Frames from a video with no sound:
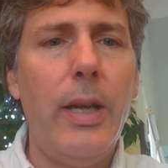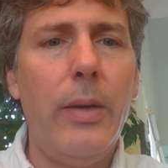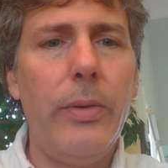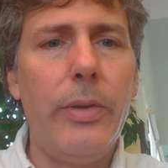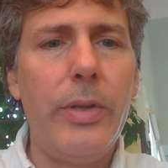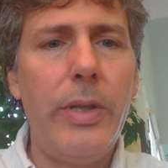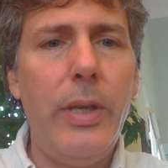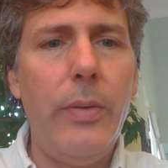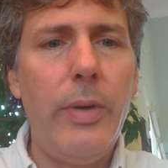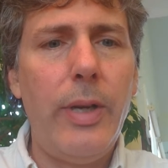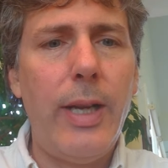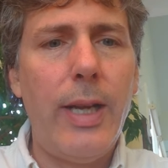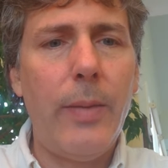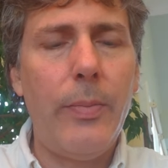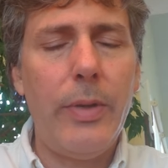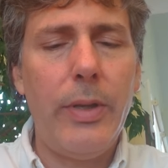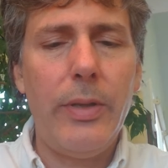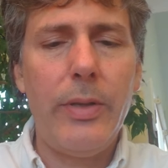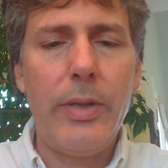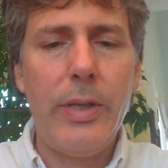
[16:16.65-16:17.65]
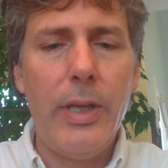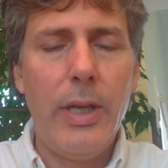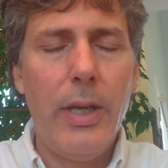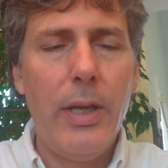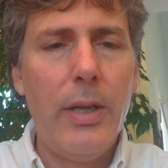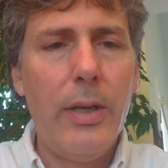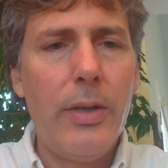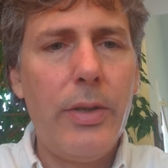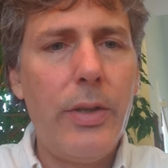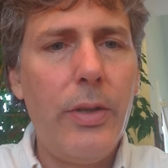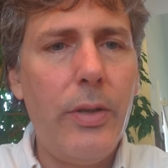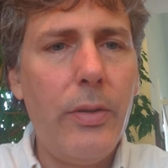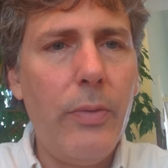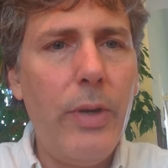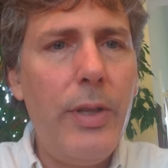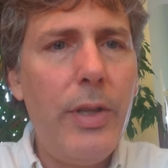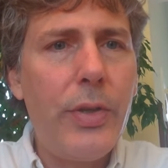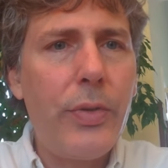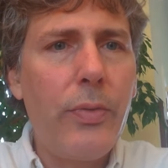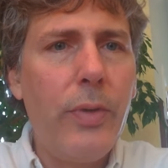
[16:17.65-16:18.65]
we'll see what happens. So to run
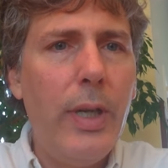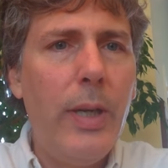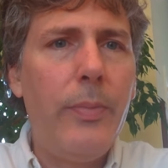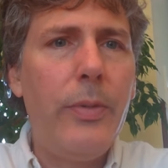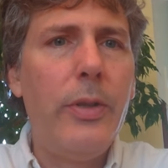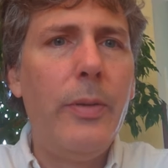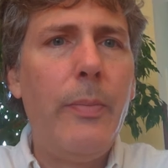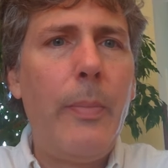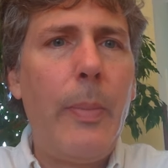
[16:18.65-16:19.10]
the script,